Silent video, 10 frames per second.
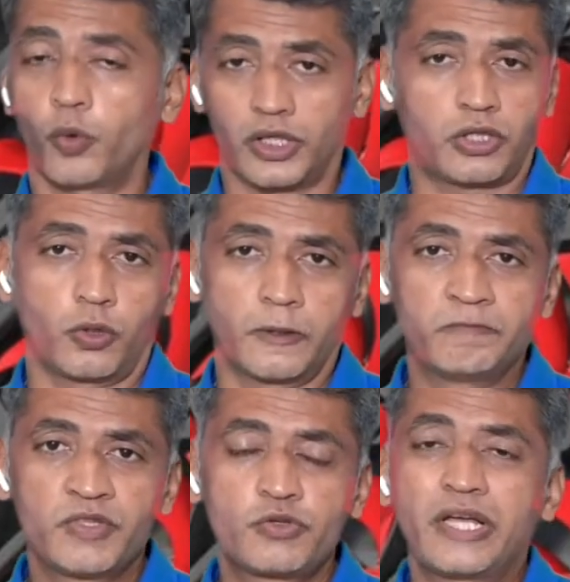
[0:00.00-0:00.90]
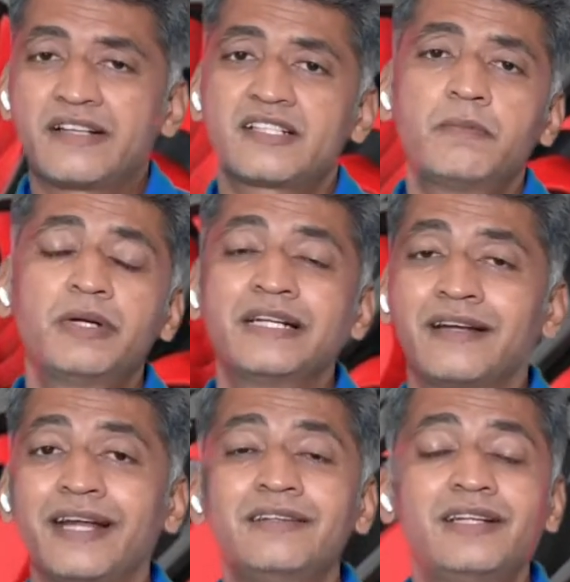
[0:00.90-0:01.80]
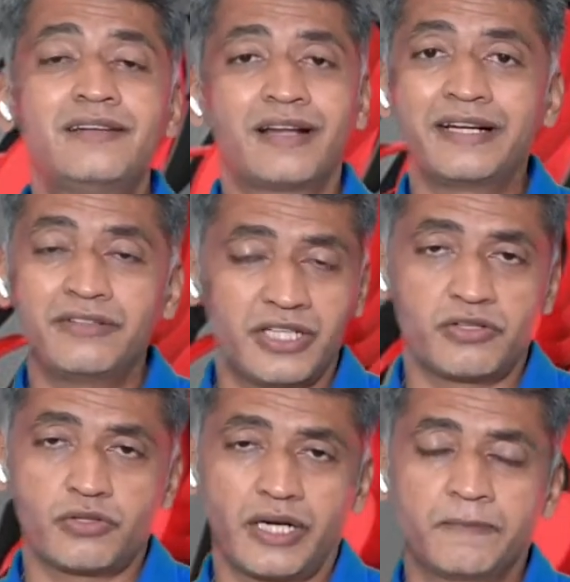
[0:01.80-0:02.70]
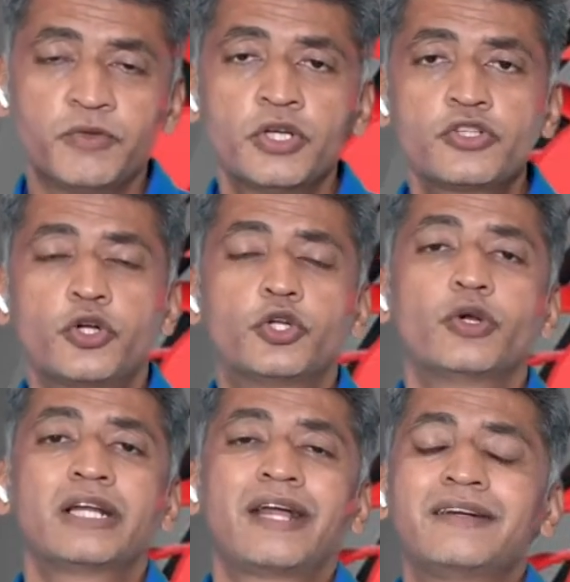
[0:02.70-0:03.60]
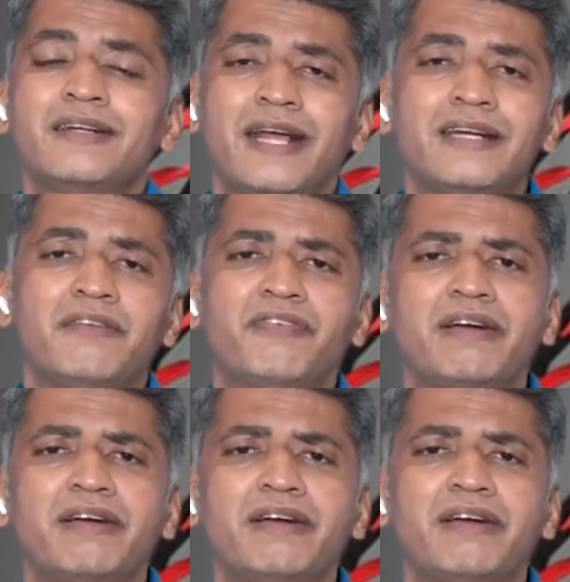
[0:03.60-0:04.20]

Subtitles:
workload. So example in 1990s, right? So during 1995,